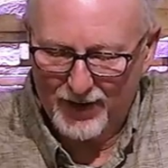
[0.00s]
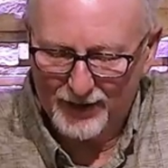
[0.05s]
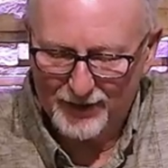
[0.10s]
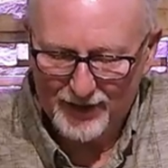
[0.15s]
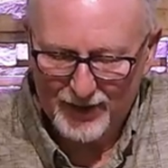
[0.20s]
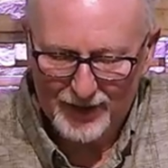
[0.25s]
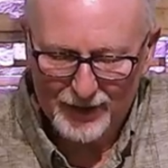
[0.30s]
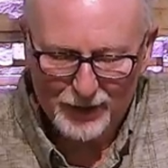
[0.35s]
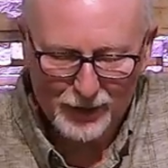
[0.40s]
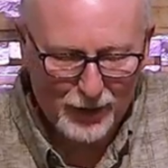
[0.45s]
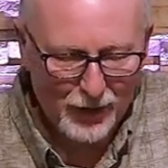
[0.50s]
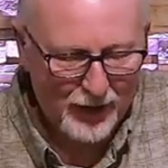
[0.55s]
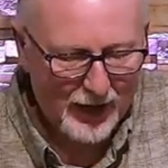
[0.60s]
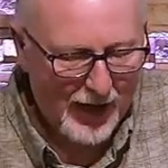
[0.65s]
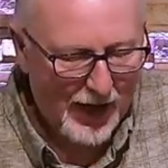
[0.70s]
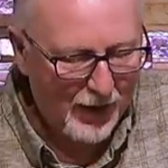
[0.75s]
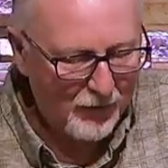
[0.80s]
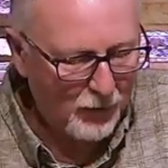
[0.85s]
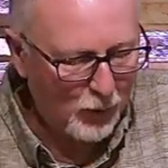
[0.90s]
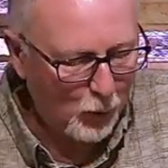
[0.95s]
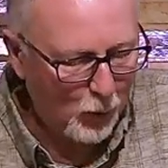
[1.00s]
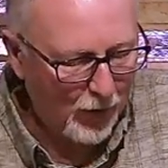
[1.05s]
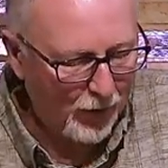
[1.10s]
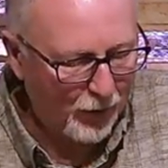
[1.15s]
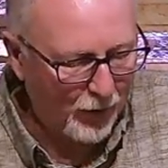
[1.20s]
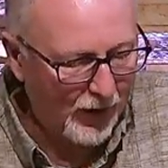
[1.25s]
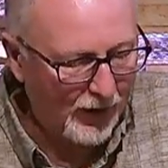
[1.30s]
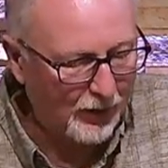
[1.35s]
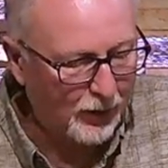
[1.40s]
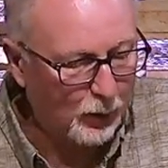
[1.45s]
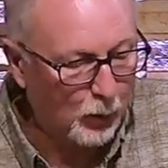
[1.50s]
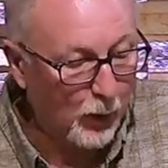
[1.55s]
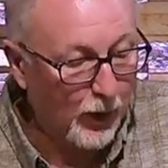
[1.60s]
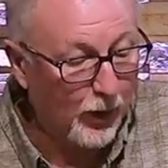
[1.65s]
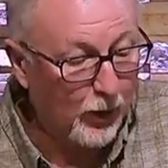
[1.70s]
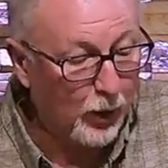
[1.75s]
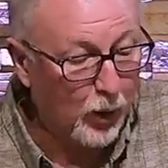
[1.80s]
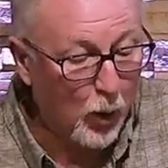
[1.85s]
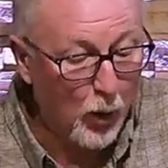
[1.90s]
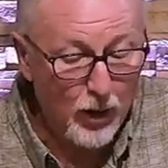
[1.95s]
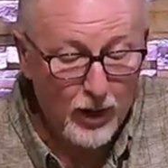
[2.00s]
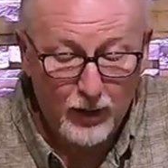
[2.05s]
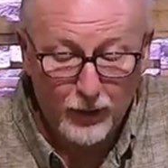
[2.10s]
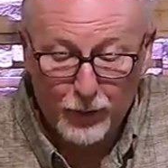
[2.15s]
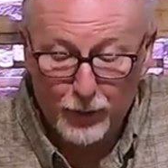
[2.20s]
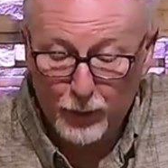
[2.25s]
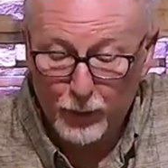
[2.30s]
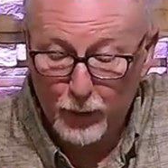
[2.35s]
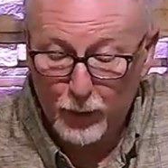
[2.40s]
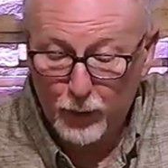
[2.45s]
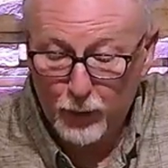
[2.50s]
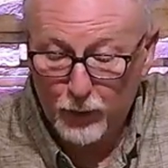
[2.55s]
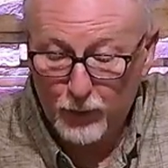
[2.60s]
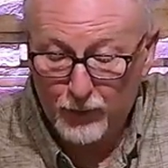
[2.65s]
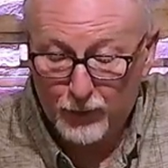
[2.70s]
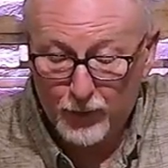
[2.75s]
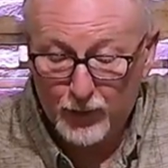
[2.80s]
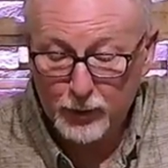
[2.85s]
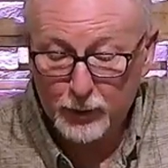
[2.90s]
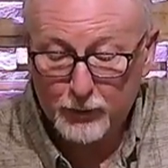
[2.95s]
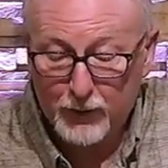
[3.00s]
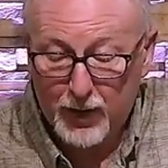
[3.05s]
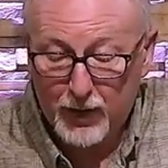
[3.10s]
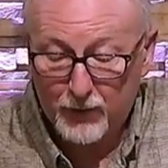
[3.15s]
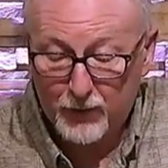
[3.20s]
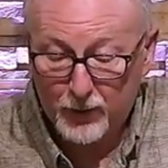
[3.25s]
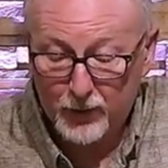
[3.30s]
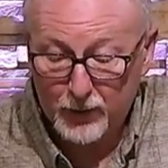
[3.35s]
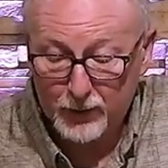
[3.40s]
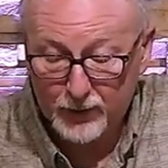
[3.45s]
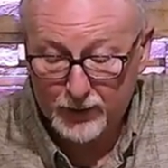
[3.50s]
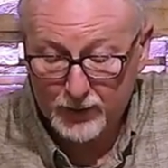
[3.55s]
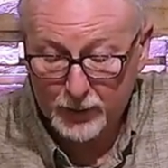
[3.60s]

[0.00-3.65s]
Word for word: It's good to have you with us. We are going through verse by verse.